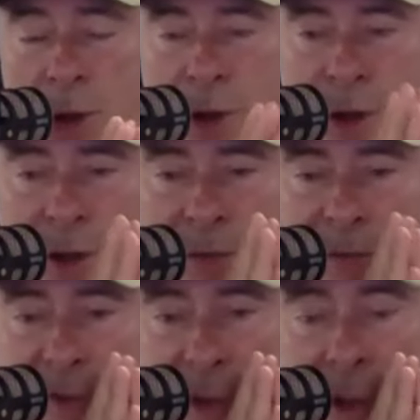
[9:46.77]
I can
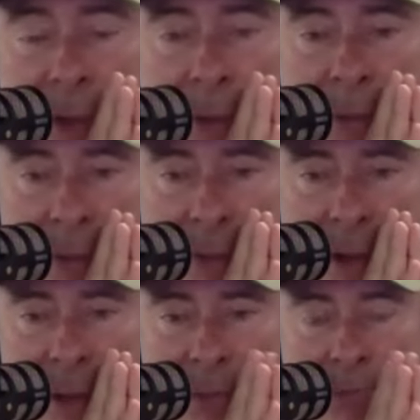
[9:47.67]
vividly remember
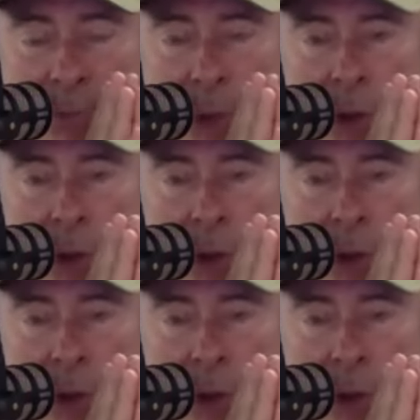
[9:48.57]
him